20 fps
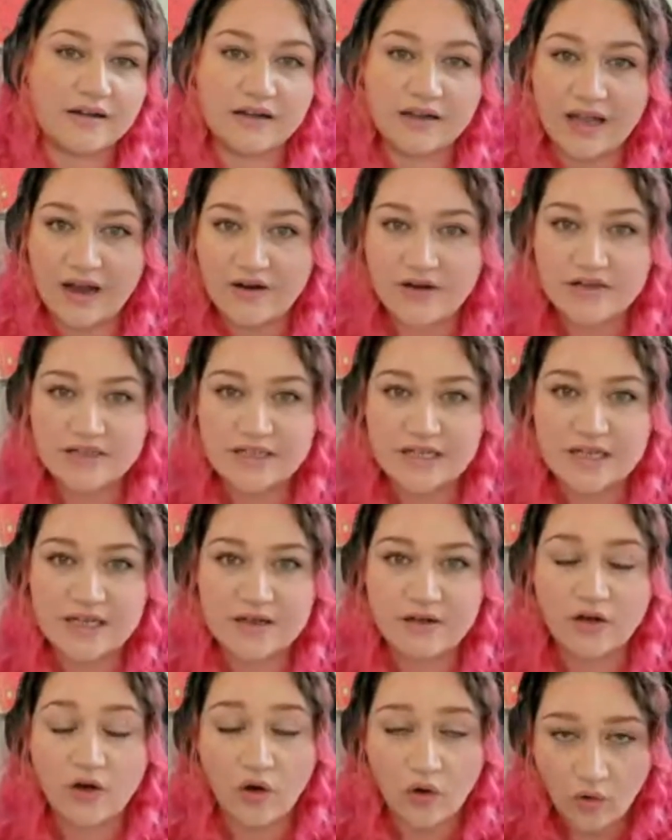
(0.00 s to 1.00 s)

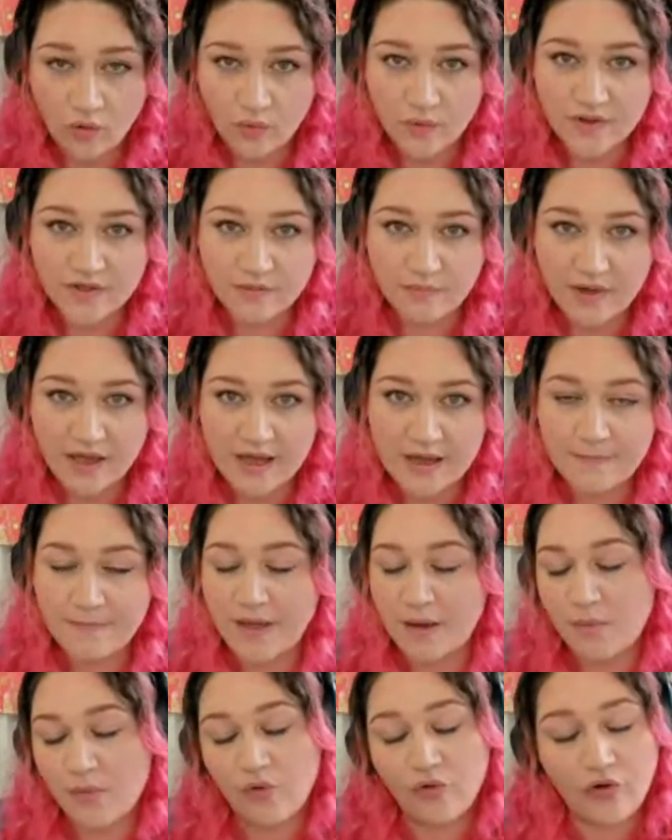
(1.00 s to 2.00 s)
clarity call with
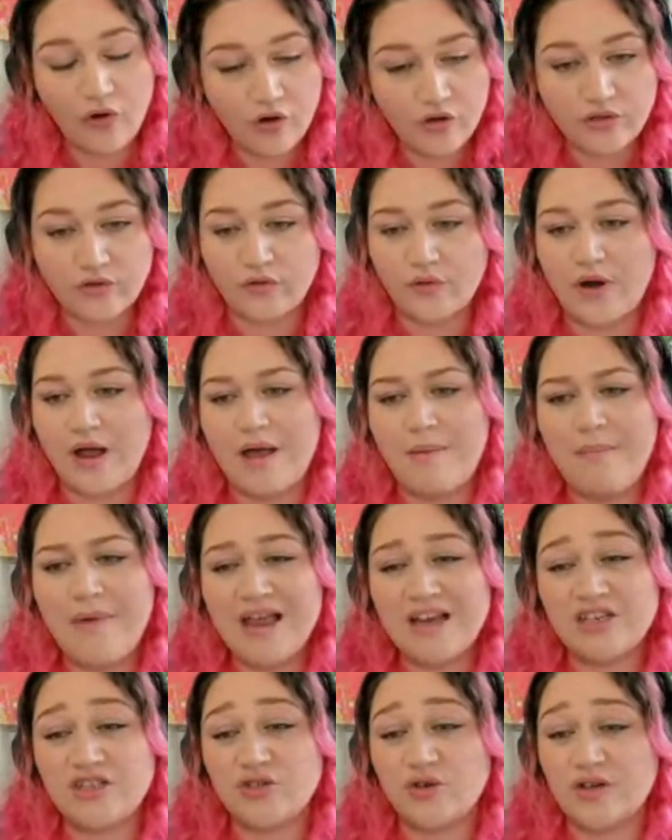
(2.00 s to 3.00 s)
me and we'll go through it and
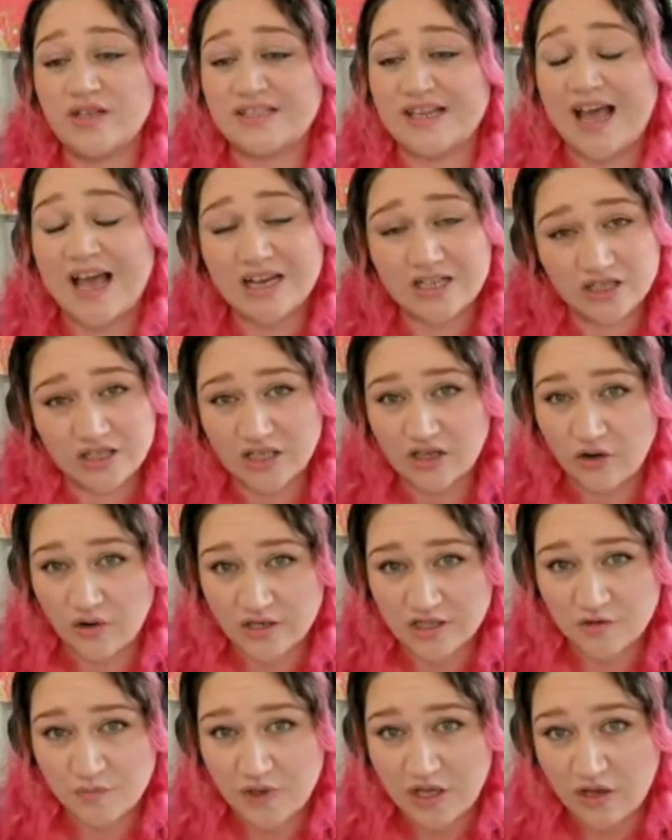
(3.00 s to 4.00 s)
make sure it's actually
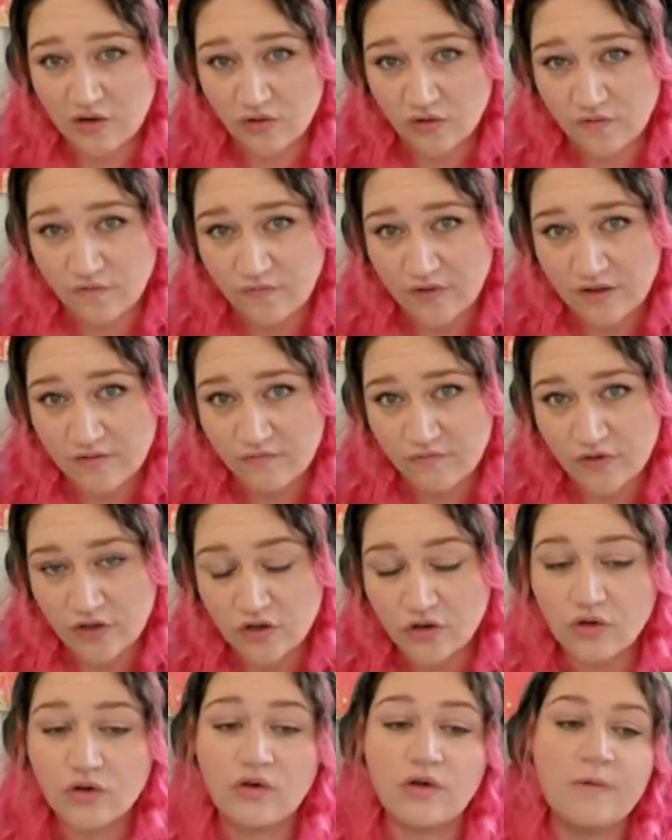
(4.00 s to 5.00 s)
going to be a good fit for
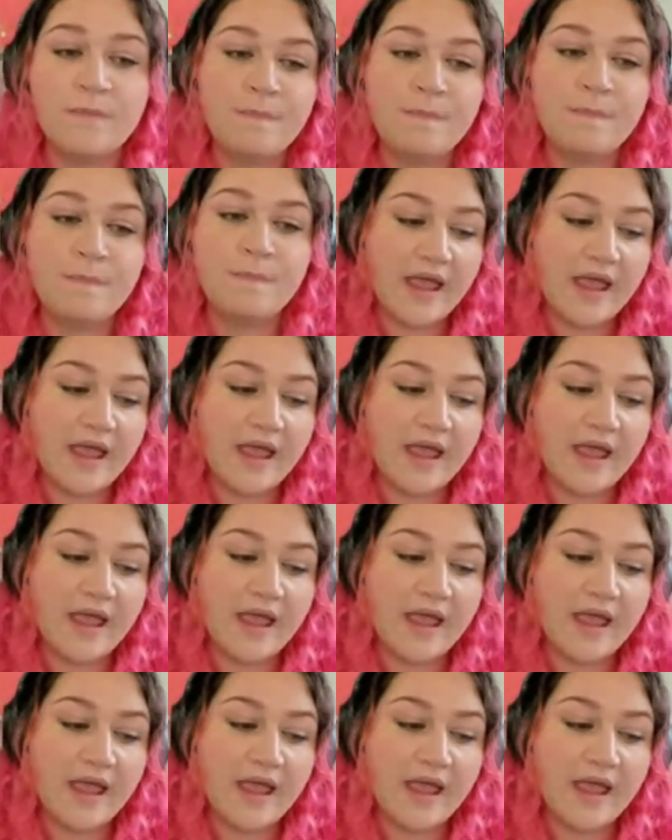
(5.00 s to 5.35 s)
you